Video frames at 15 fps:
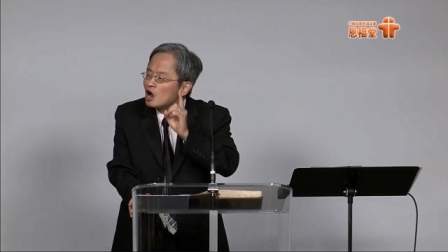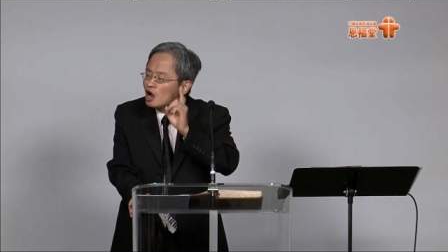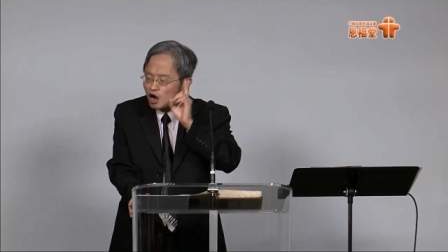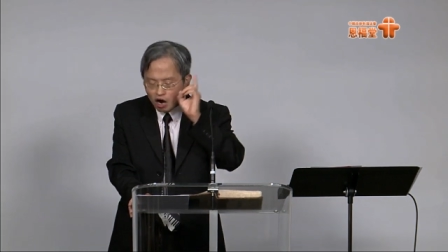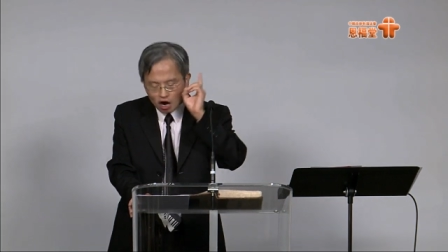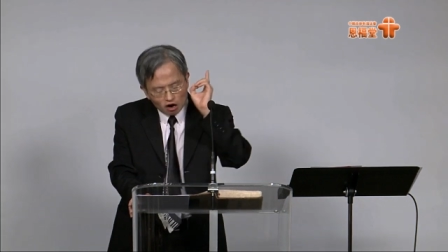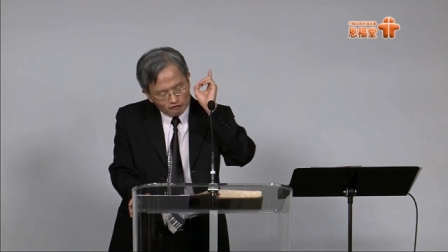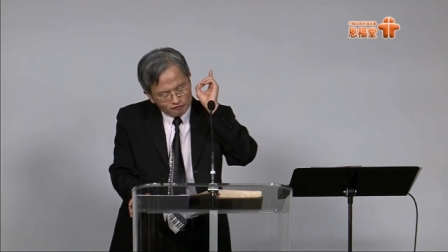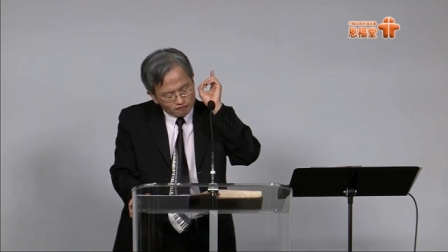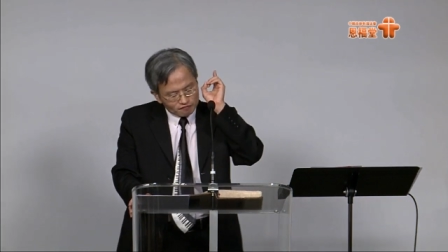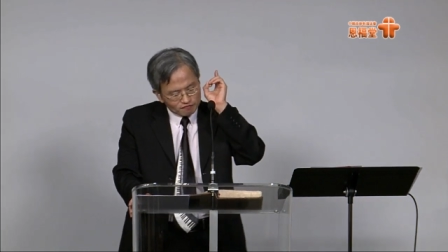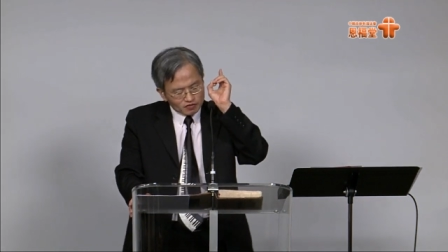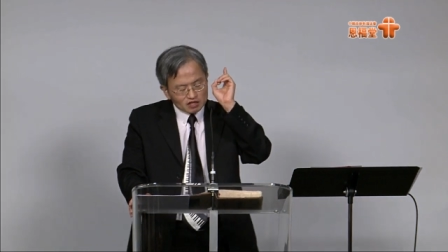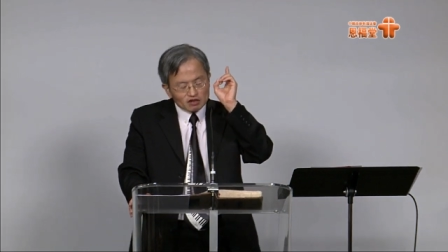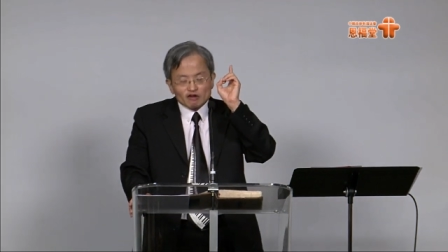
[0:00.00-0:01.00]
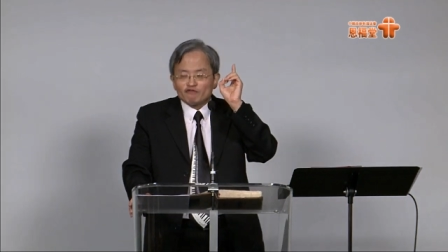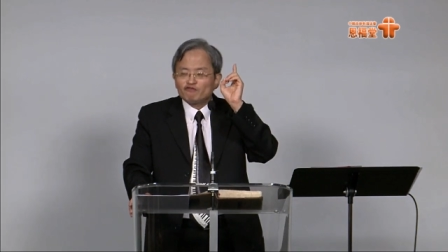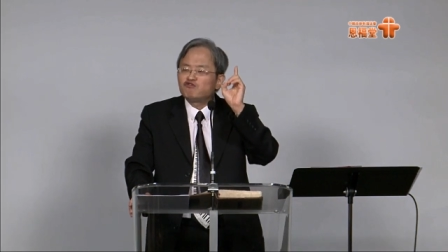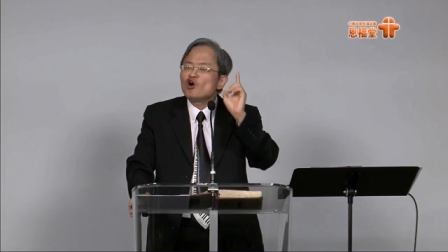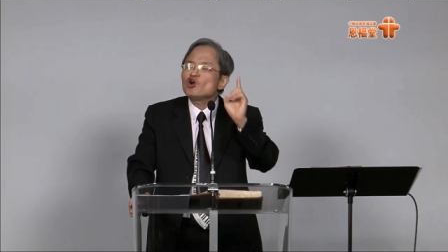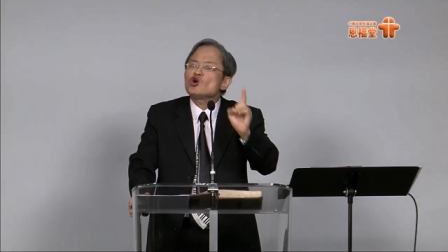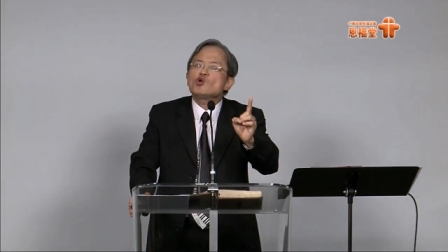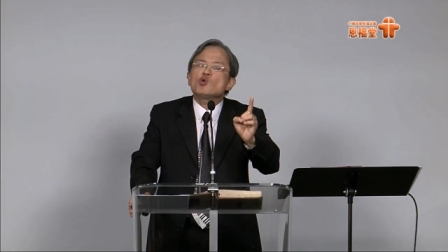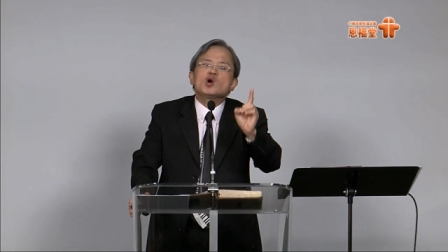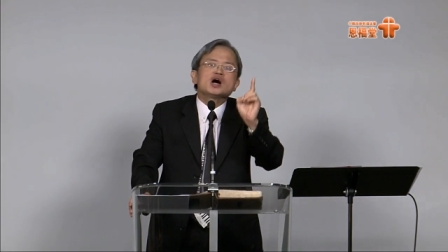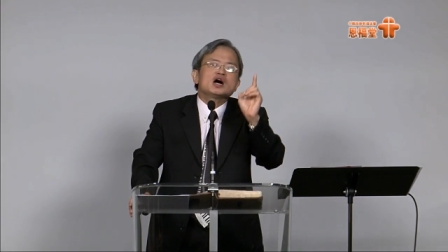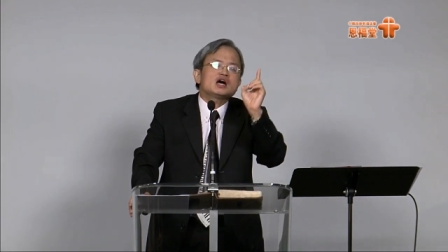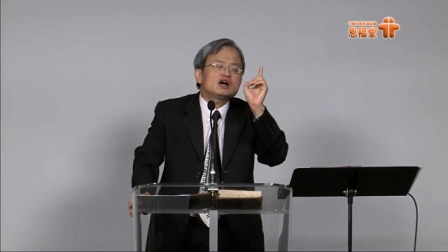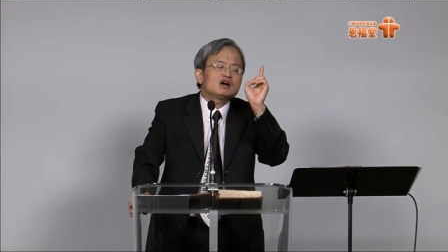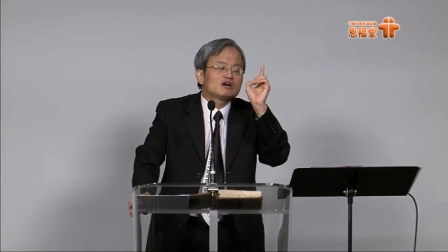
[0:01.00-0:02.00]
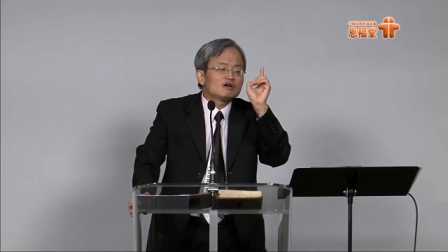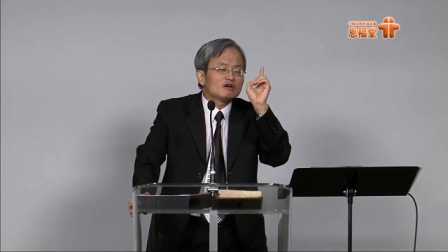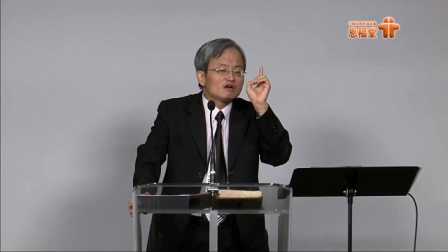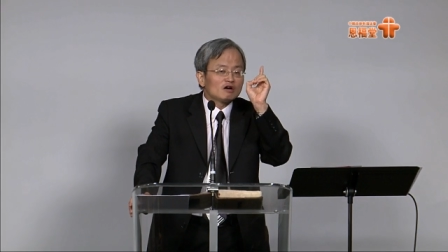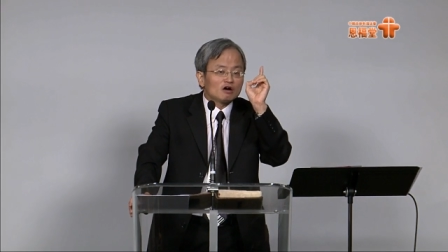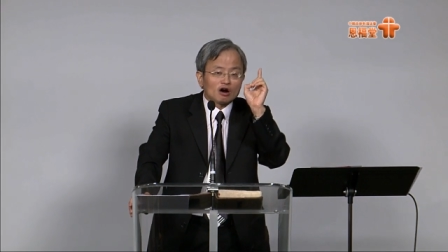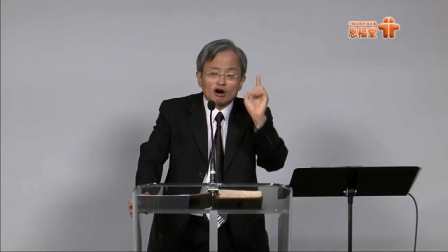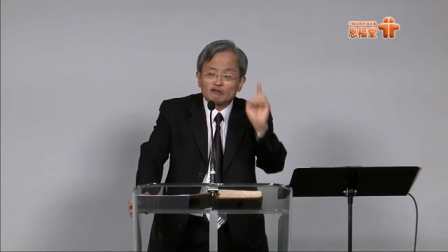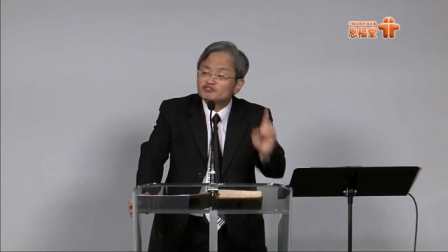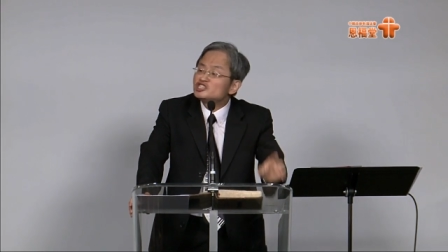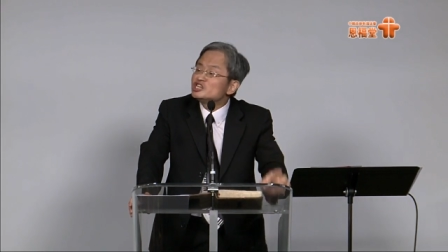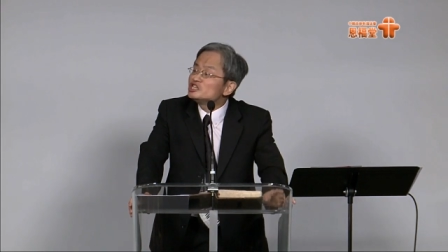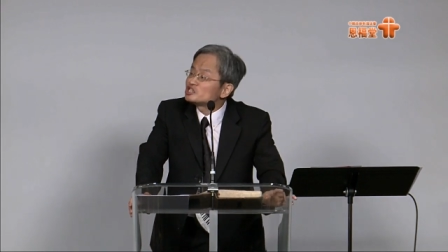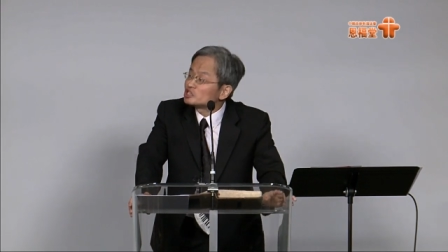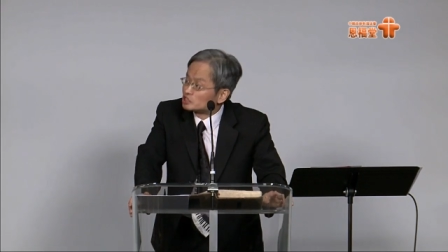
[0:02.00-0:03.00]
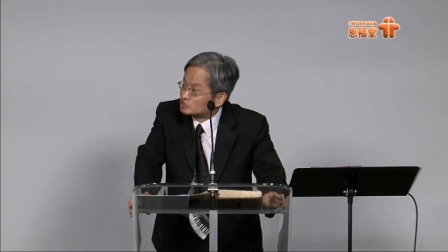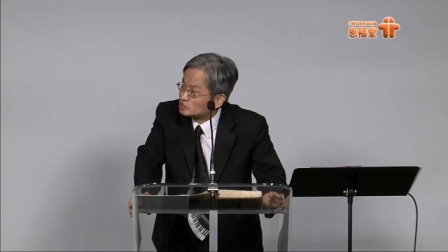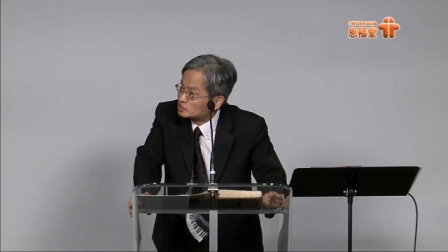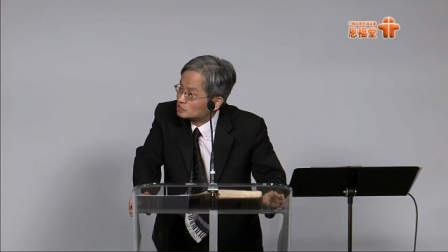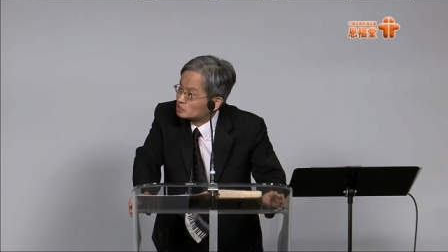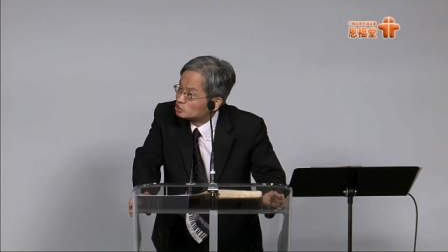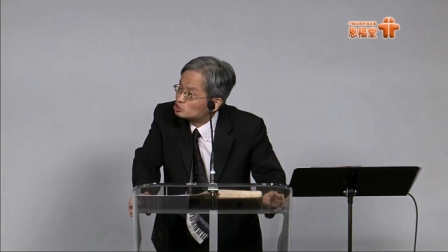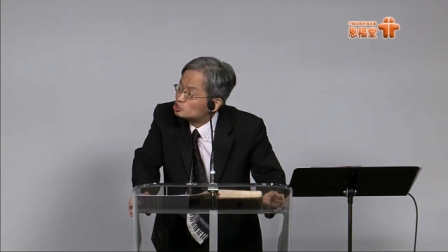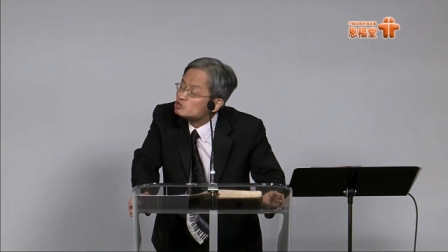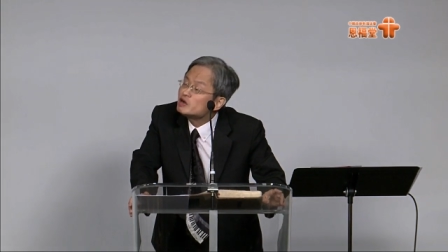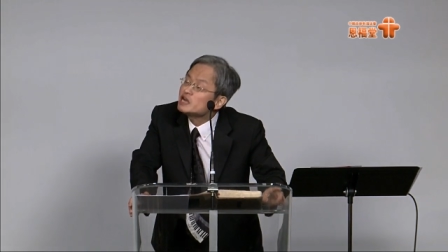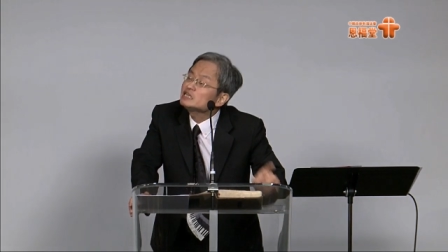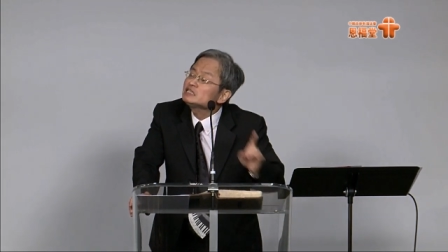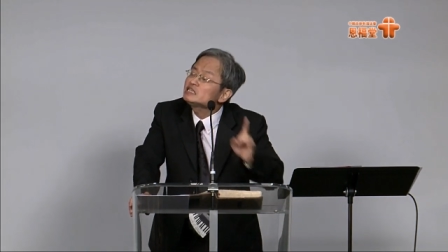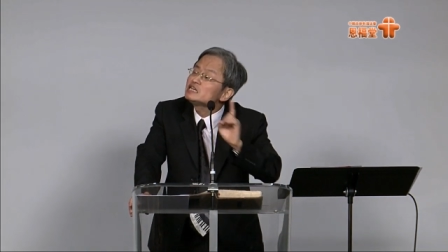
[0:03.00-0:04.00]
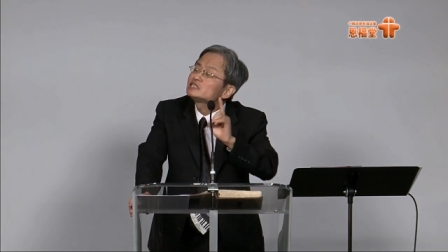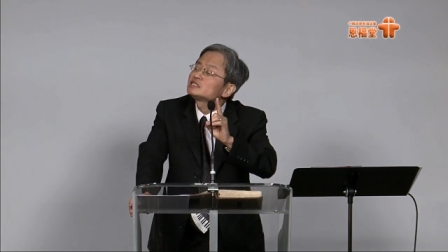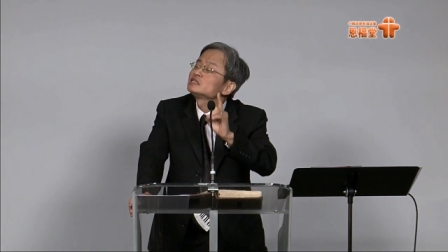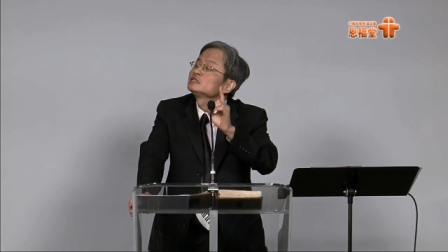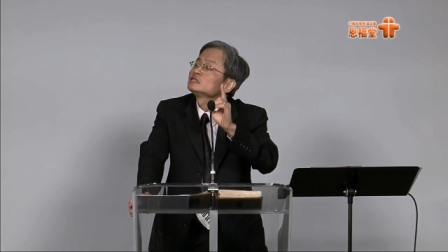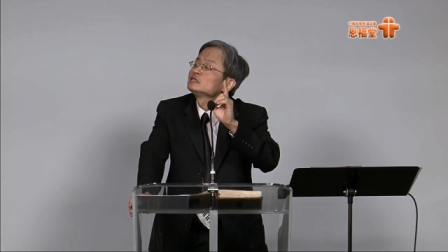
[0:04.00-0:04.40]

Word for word: of follower of Jesus during this